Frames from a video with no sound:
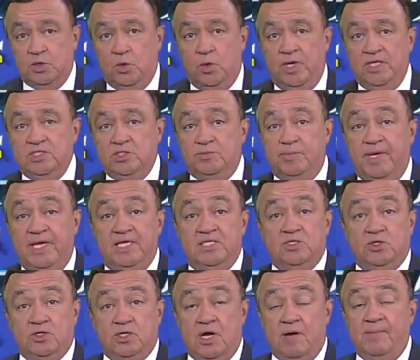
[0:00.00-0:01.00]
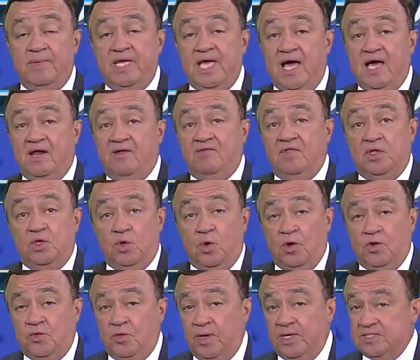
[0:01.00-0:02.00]
The wind speeds are coming out of the
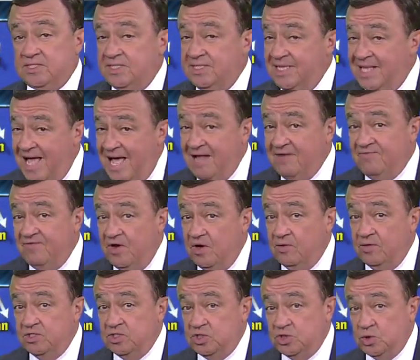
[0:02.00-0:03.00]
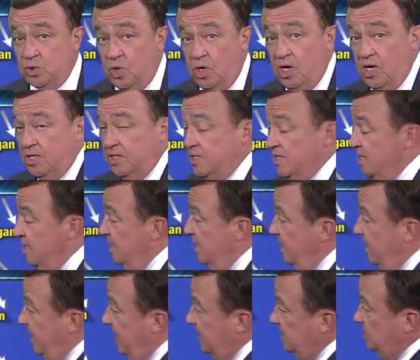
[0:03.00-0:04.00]
northwest, not very strong
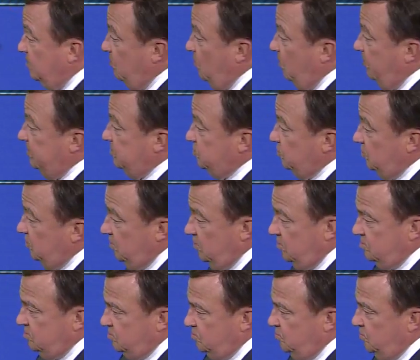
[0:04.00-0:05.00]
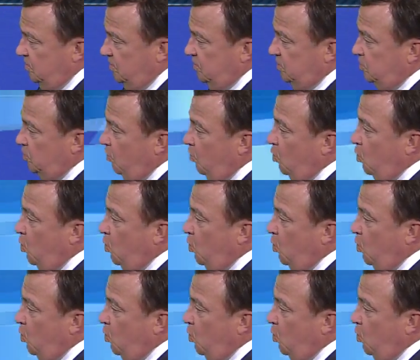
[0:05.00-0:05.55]
at the moment, so there's really no